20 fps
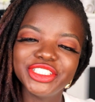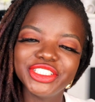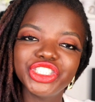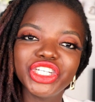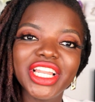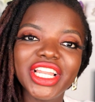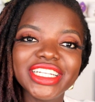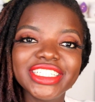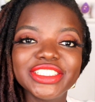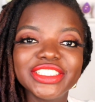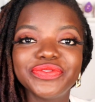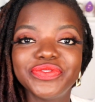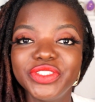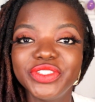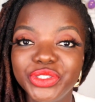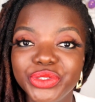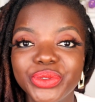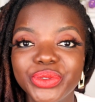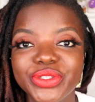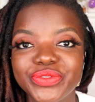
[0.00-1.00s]
Diola, this
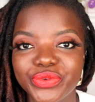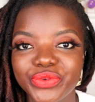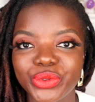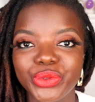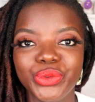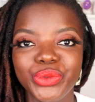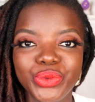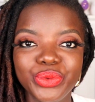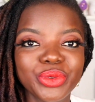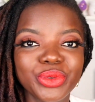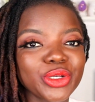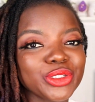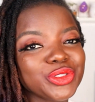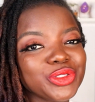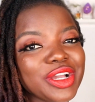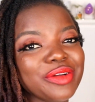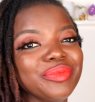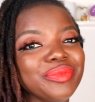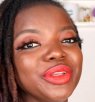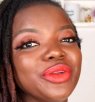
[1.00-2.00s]
video is for you because
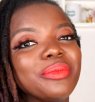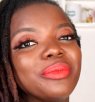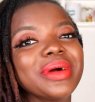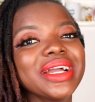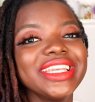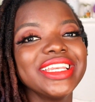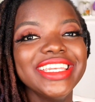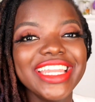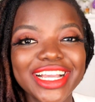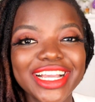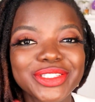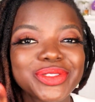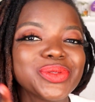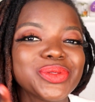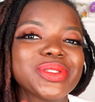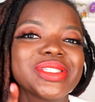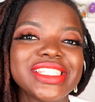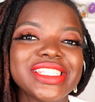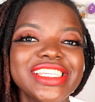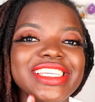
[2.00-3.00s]
you have been on my neck to
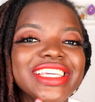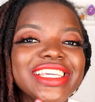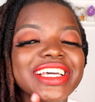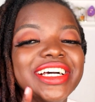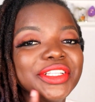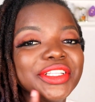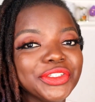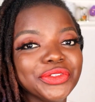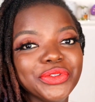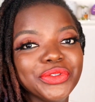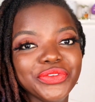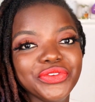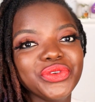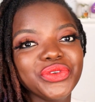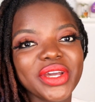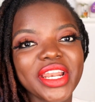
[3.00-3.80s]
see the review,